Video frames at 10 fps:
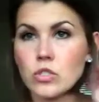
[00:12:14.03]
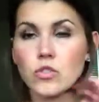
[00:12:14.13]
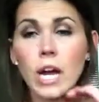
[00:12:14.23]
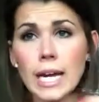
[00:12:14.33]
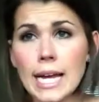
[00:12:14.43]

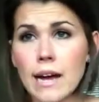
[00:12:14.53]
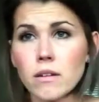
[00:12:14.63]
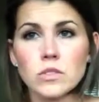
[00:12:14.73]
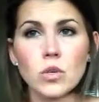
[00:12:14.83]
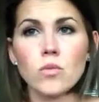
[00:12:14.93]
Try it
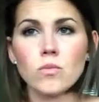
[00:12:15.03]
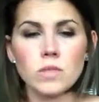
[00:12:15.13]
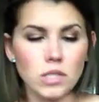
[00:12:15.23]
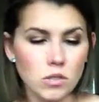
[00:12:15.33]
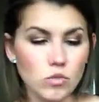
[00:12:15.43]
out. Don't,
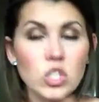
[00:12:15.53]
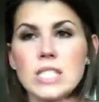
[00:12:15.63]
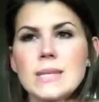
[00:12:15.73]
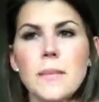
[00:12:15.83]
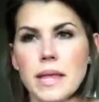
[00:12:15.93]
you know, just
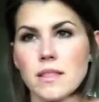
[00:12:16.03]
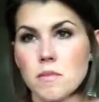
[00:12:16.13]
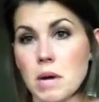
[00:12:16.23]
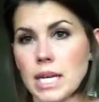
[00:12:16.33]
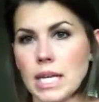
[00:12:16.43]
spend the
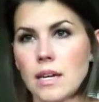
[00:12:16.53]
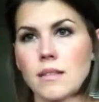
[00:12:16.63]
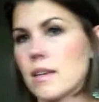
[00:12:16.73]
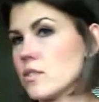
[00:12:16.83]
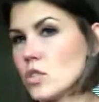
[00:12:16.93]
money
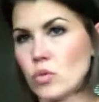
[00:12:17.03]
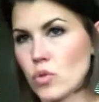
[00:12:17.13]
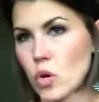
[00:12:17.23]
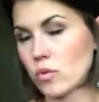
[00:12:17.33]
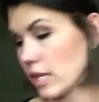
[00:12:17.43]
unless you
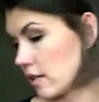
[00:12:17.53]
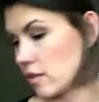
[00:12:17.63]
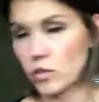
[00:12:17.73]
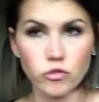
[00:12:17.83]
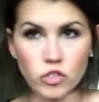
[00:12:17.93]
know, like,
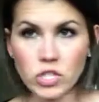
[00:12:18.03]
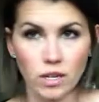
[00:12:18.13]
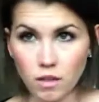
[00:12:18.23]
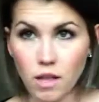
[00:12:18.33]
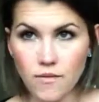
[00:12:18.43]
you're just going
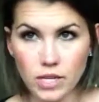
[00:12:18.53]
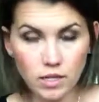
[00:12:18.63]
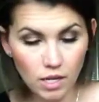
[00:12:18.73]
to love it.